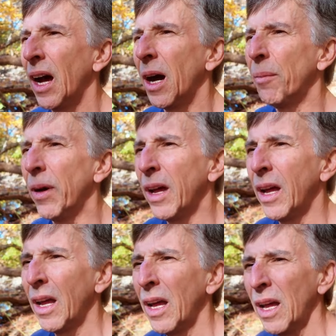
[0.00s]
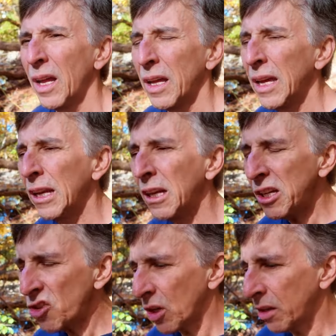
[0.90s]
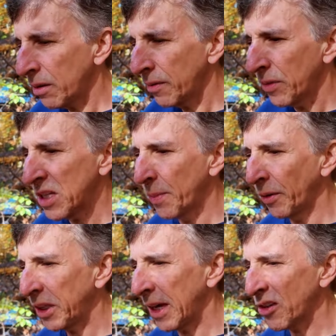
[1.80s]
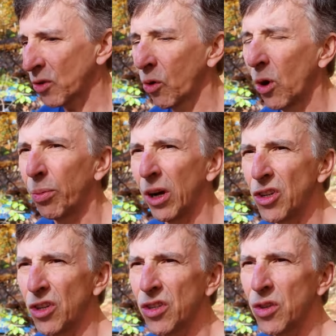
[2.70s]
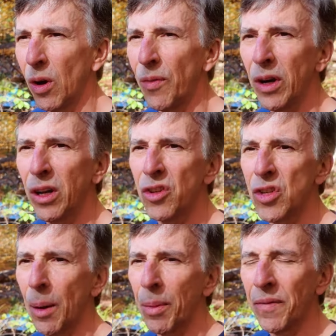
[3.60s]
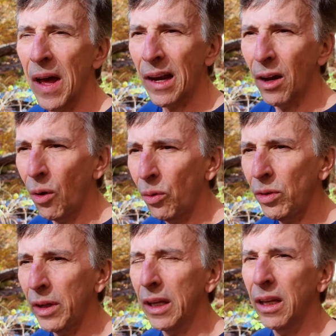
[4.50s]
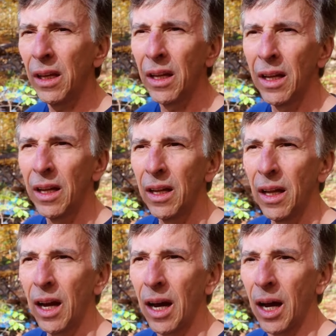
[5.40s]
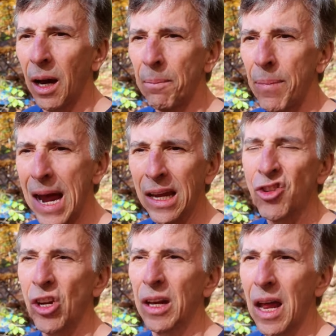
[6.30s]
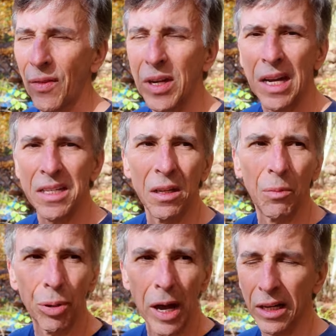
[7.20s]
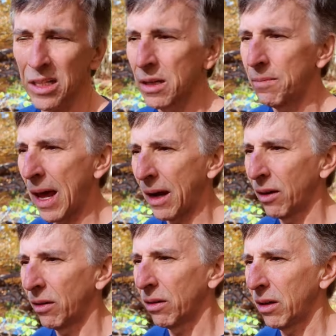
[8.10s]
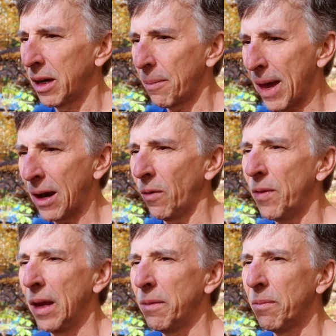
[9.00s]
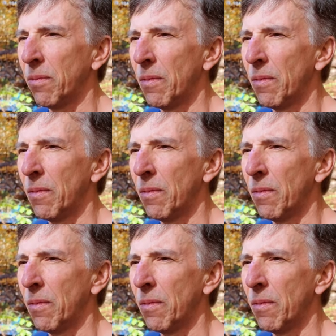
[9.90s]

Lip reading: In addition, these multinational corporations do a very good job of not only packaging and advertising their products in a manner that